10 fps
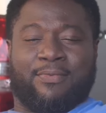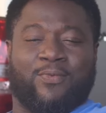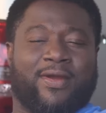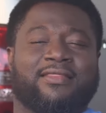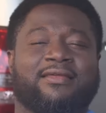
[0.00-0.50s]

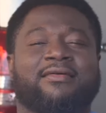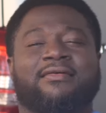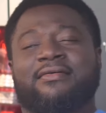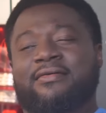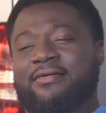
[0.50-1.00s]
When did
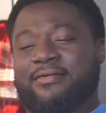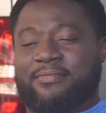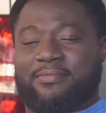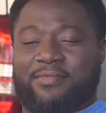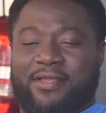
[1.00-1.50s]

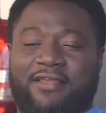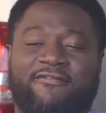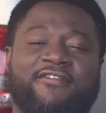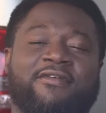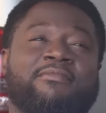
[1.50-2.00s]

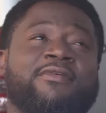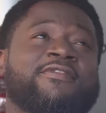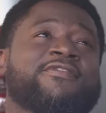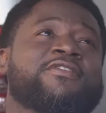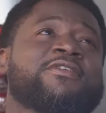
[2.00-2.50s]
Ify
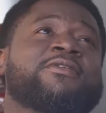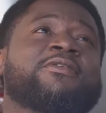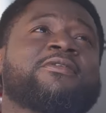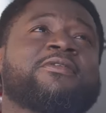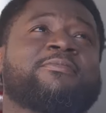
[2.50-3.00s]
move to
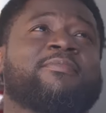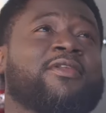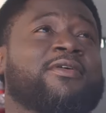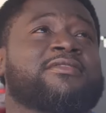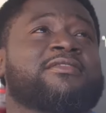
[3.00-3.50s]

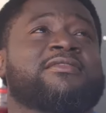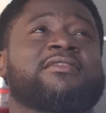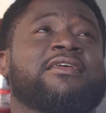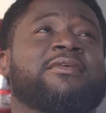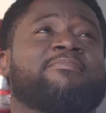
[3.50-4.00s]
Plot
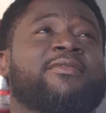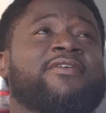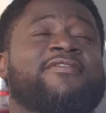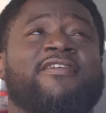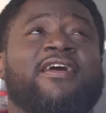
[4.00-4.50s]
C,
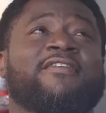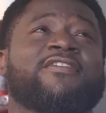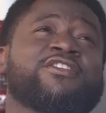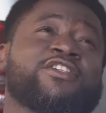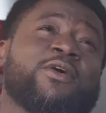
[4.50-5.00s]
Block 5
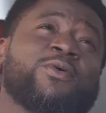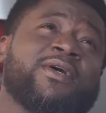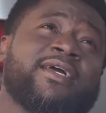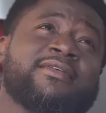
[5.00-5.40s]
at Jawa